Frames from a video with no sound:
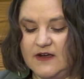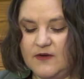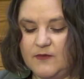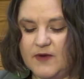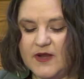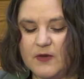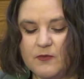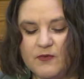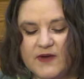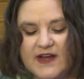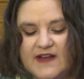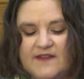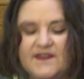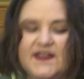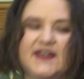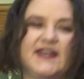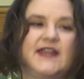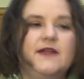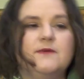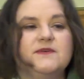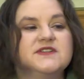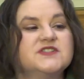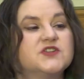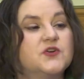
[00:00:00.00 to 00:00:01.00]
we read that
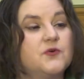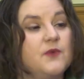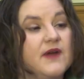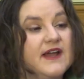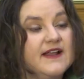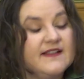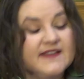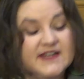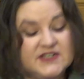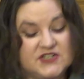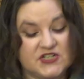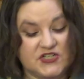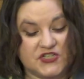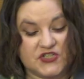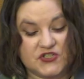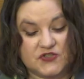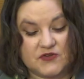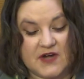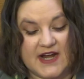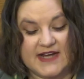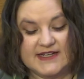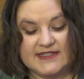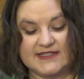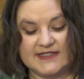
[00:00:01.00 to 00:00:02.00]
he was greatly
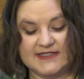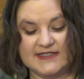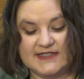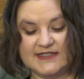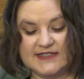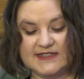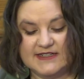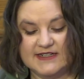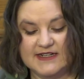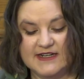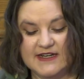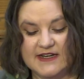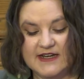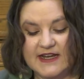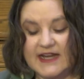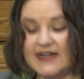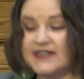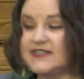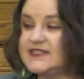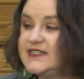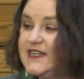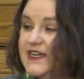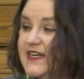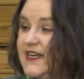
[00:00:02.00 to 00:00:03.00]
distressed,
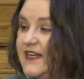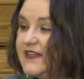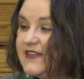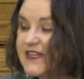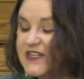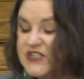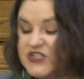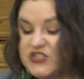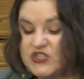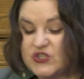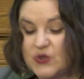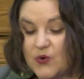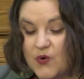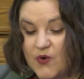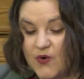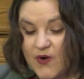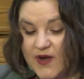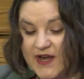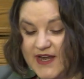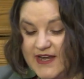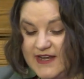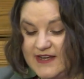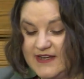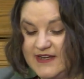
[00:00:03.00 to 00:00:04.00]
exceedingly
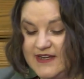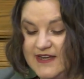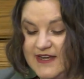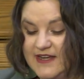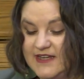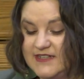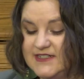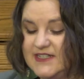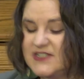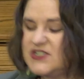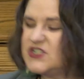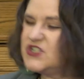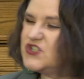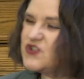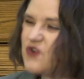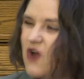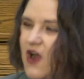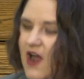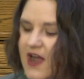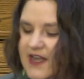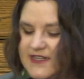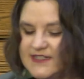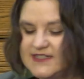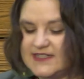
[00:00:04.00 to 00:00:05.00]
sorry,
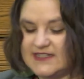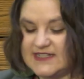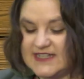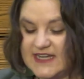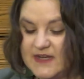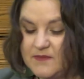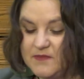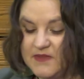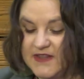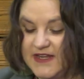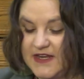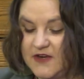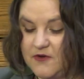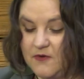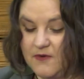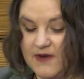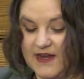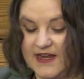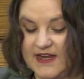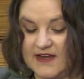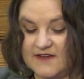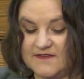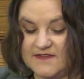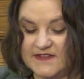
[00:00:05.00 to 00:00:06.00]
distraught, deeply
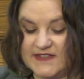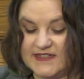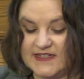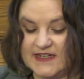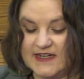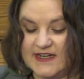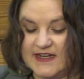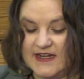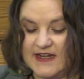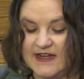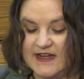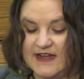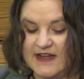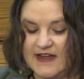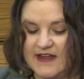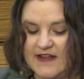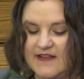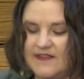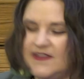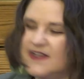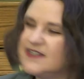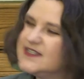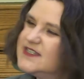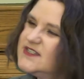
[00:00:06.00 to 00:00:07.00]
grieved.
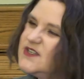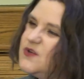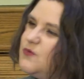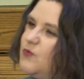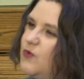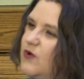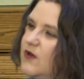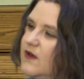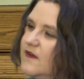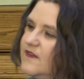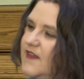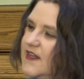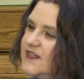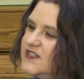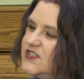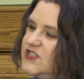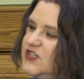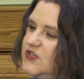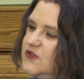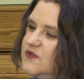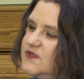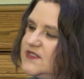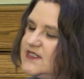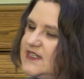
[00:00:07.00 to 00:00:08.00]
This is a word that's
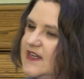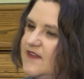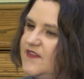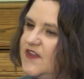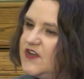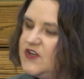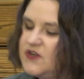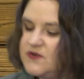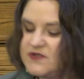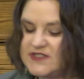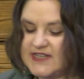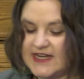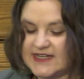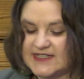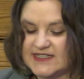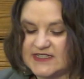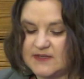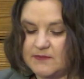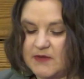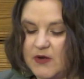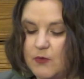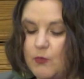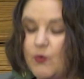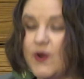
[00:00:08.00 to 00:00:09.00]
used in the New
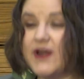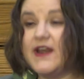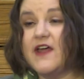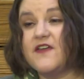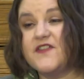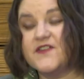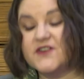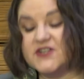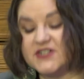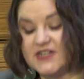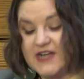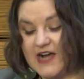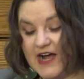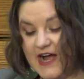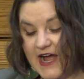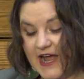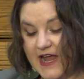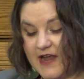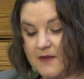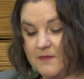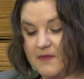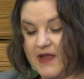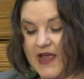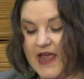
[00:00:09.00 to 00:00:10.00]
Testament one other
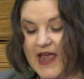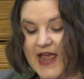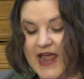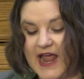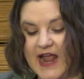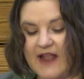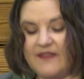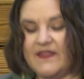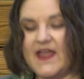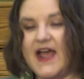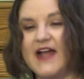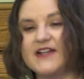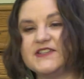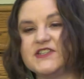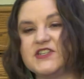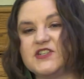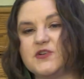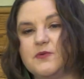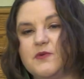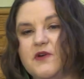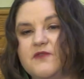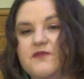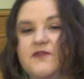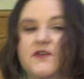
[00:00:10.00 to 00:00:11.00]
time, and that's
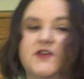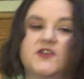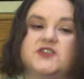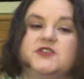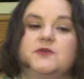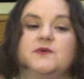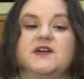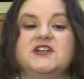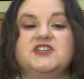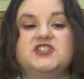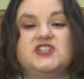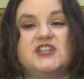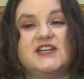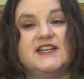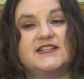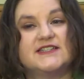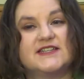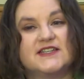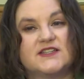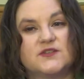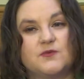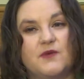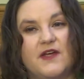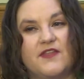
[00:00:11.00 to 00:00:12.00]
to refer to what
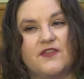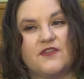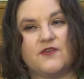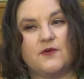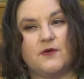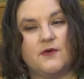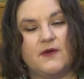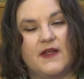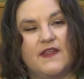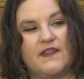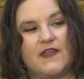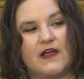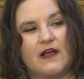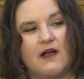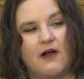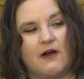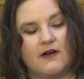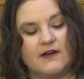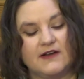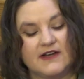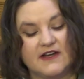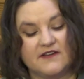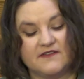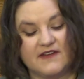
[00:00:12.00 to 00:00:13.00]
Jesus went through in the
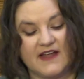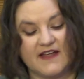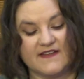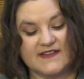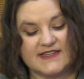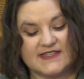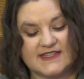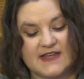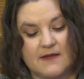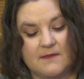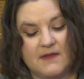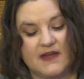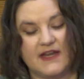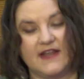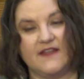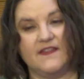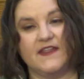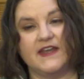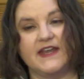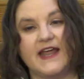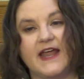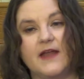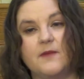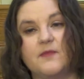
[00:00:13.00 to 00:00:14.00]
Garden of Gethsemane
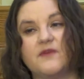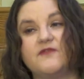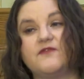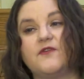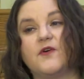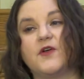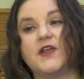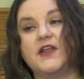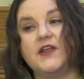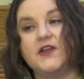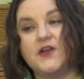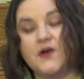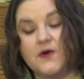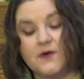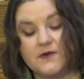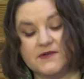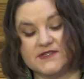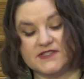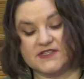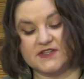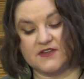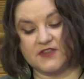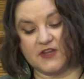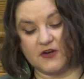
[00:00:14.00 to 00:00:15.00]
the night before he
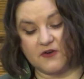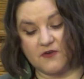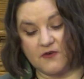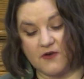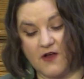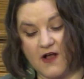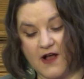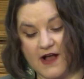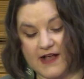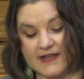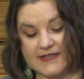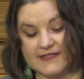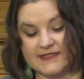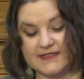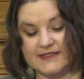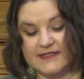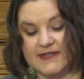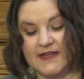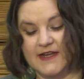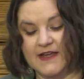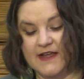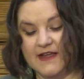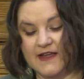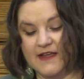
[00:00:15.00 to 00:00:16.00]
goes to the
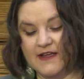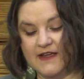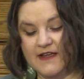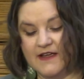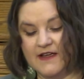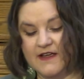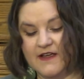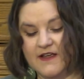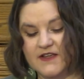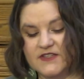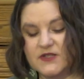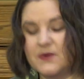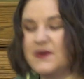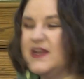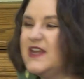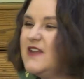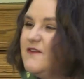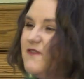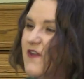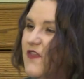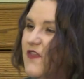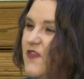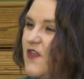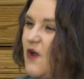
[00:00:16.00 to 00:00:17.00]
cross. So
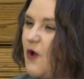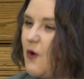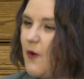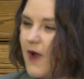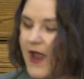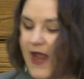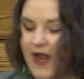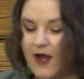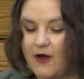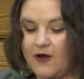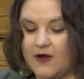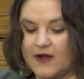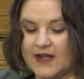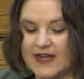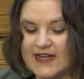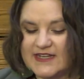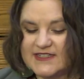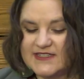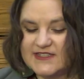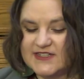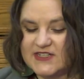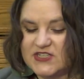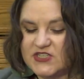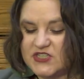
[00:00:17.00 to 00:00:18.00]
even though Herod
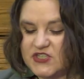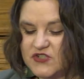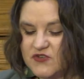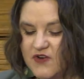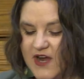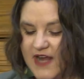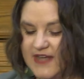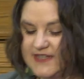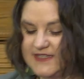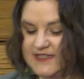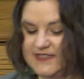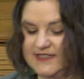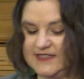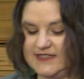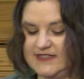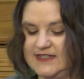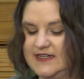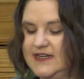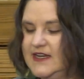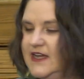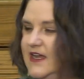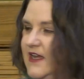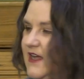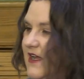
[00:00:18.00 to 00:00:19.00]
is distressed,
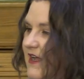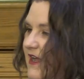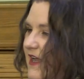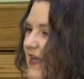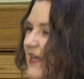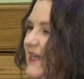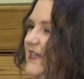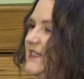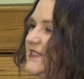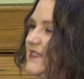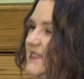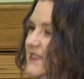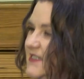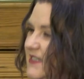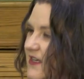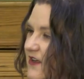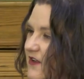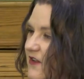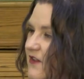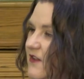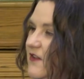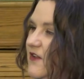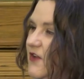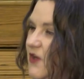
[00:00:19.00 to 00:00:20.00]
he
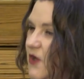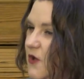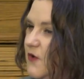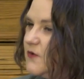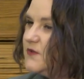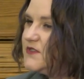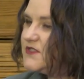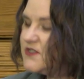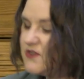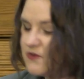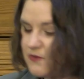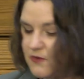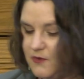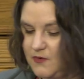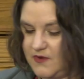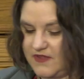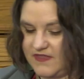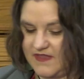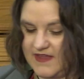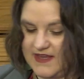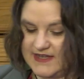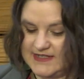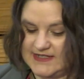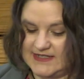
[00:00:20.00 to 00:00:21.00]
still goes through
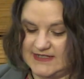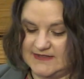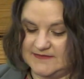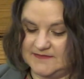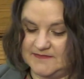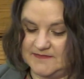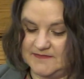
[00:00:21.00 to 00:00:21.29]
with it.